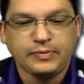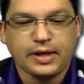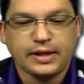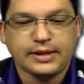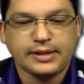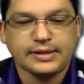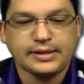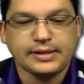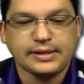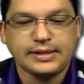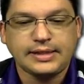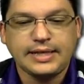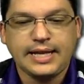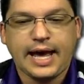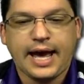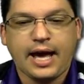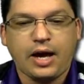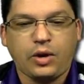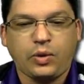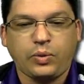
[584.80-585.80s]
This is
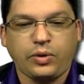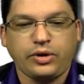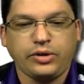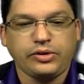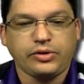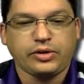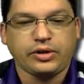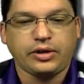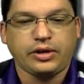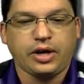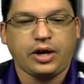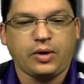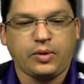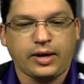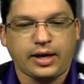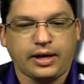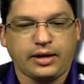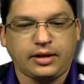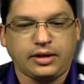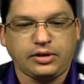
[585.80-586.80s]
now where you can go
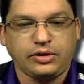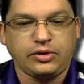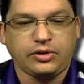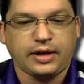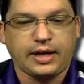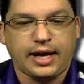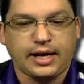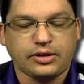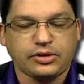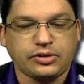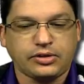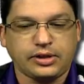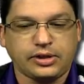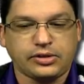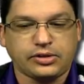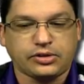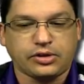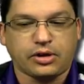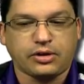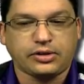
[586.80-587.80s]
in and you can actually
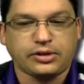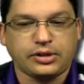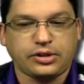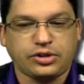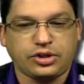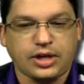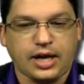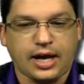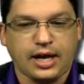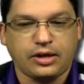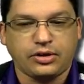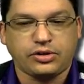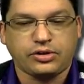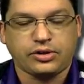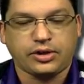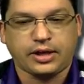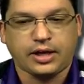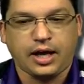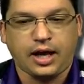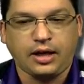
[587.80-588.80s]
start to change
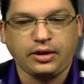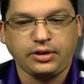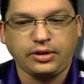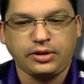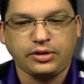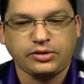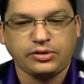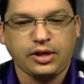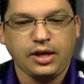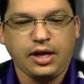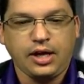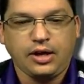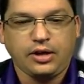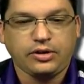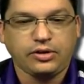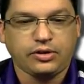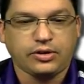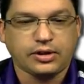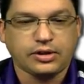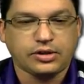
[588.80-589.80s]
the colors,
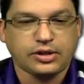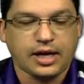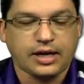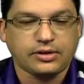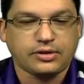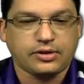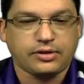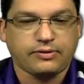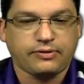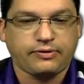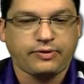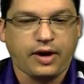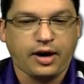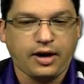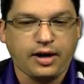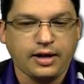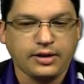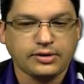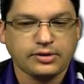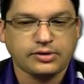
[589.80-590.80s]
you can change the
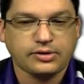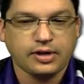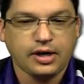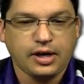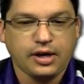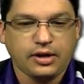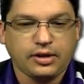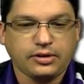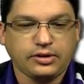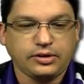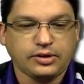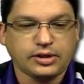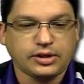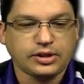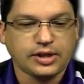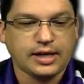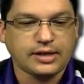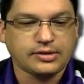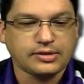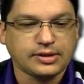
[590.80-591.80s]
fonts, you can
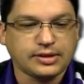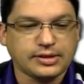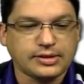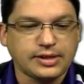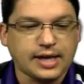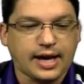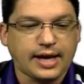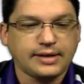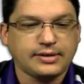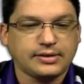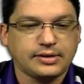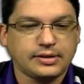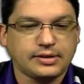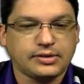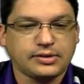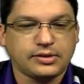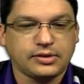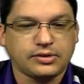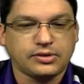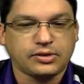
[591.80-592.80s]
change the
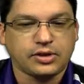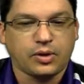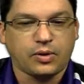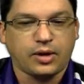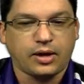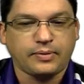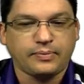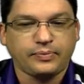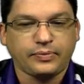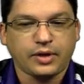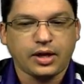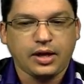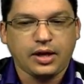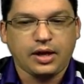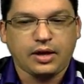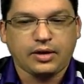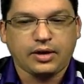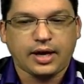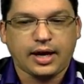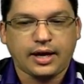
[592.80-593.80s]
sizes, so on.
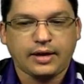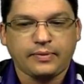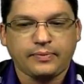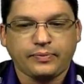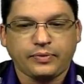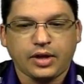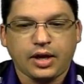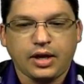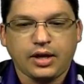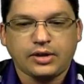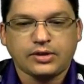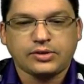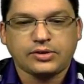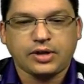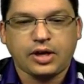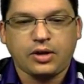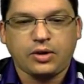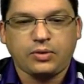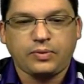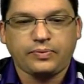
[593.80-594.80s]
Okay,
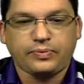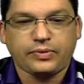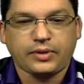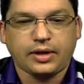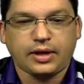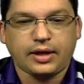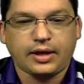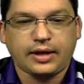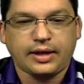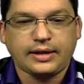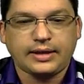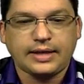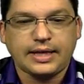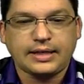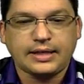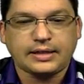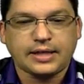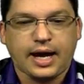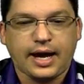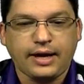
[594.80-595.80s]
so the
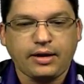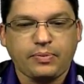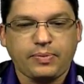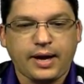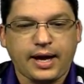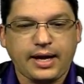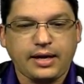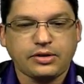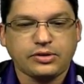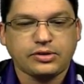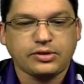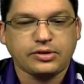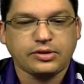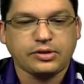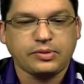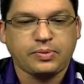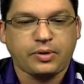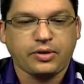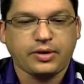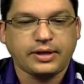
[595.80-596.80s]
entire page, so this
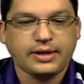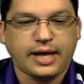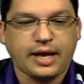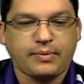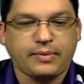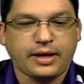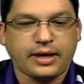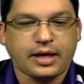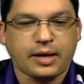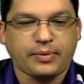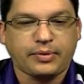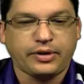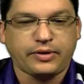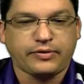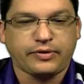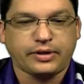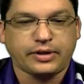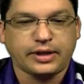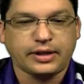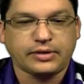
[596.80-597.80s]
is broken down by a couple
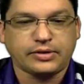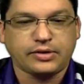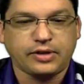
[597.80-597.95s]
different things.